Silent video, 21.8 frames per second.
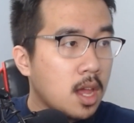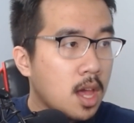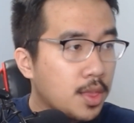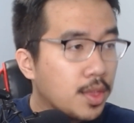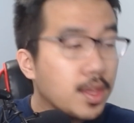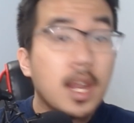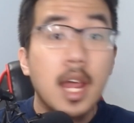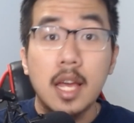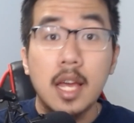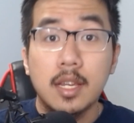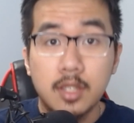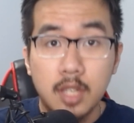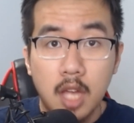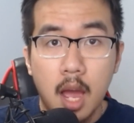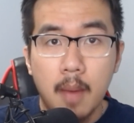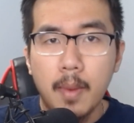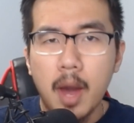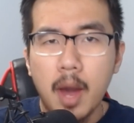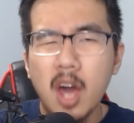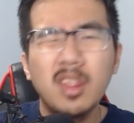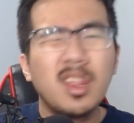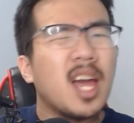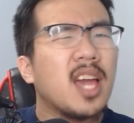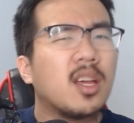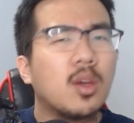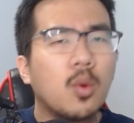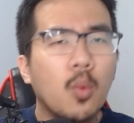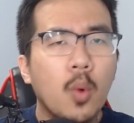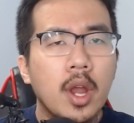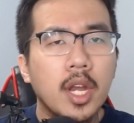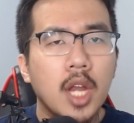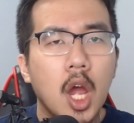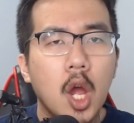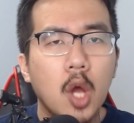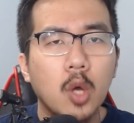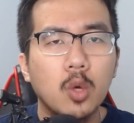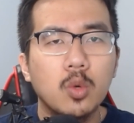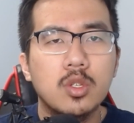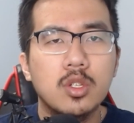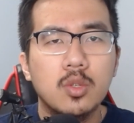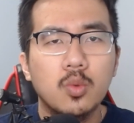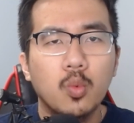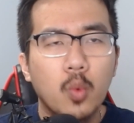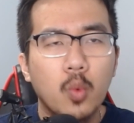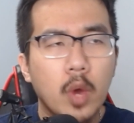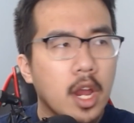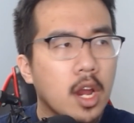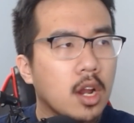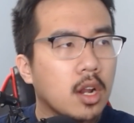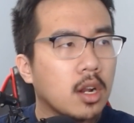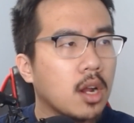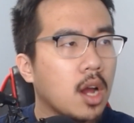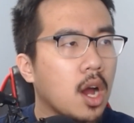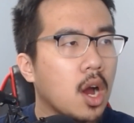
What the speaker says: The desktop. Unlike Windows, where,